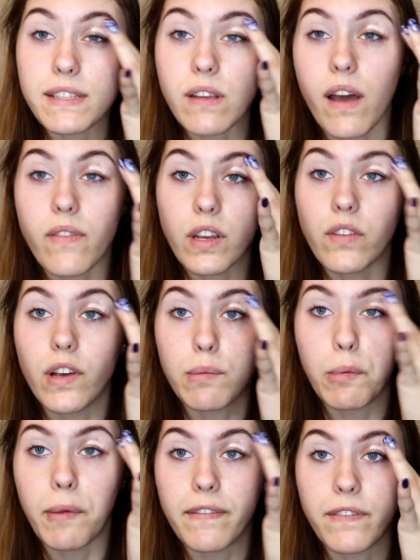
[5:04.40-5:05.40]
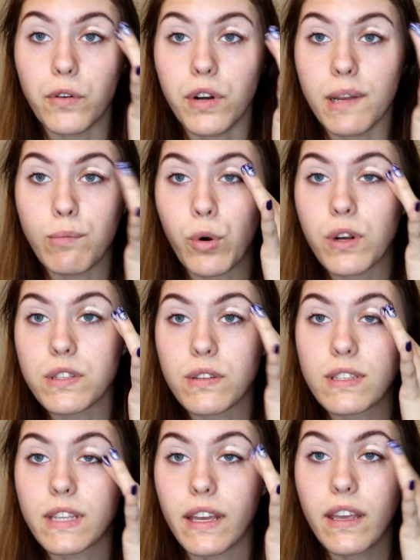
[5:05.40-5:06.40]
not having to film on my phone anymore, so
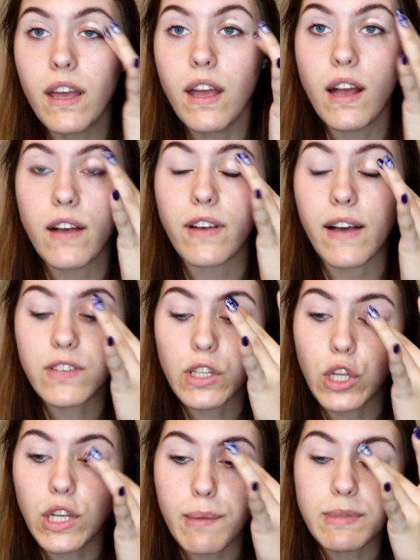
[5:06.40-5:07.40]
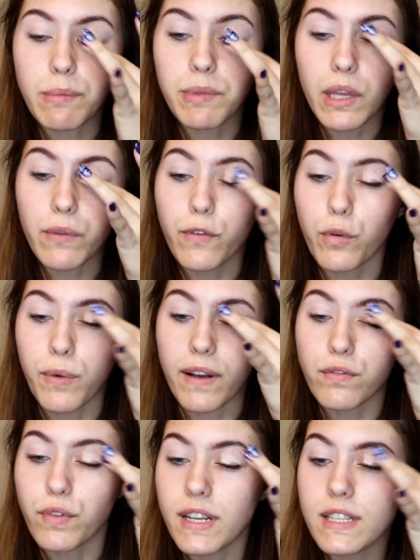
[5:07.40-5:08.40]
it's like if I have to look up something for
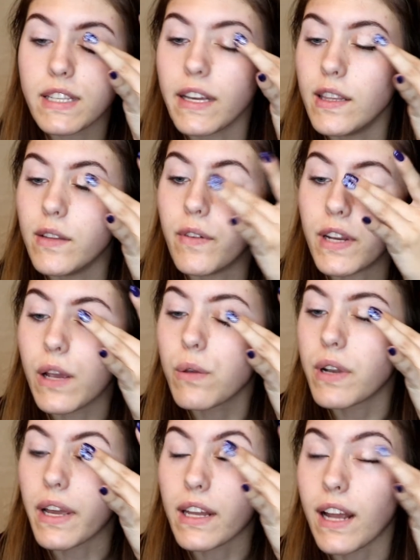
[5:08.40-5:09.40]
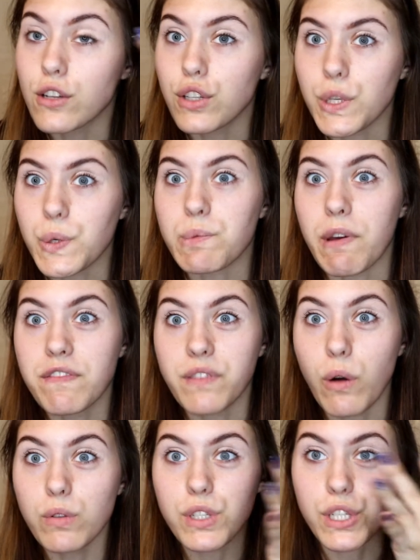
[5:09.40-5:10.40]
reference in the video, then I can actually use my
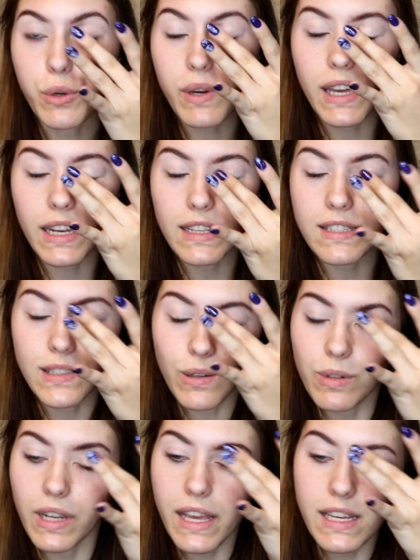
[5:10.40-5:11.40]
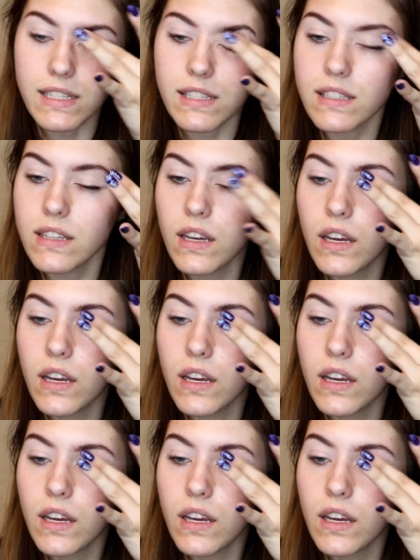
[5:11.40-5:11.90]
phone to do it, and it's so nice.